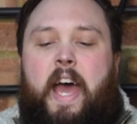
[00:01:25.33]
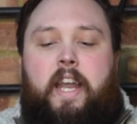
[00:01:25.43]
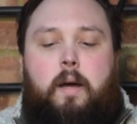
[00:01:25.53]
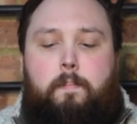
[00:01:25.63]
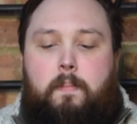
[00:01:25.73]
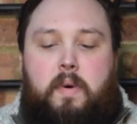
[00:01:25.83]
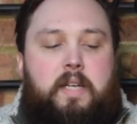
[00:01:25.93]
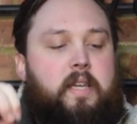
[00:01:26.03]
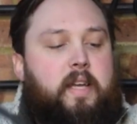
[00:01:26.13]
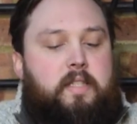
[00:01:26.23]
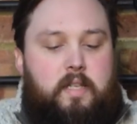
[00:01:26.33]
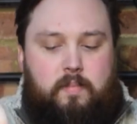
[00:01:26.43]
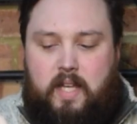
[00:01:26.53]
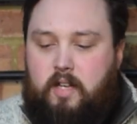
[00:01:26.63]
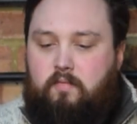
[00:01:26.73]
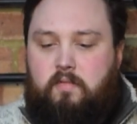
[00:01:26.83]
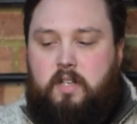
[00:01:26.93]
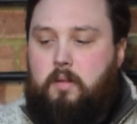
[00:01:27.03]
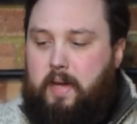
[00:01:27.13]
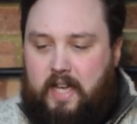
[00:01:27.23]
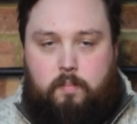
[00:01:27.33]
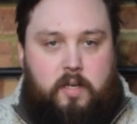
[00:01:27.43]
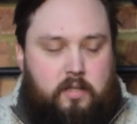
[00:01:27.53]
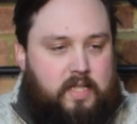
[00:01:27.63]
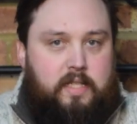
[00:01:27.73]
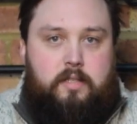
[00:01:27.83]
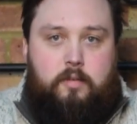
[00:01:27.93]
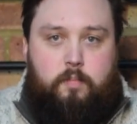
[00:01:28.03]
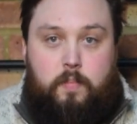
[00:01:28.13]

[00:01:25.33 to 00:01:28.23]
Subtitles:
and I might end up getting rid of the bag because it is so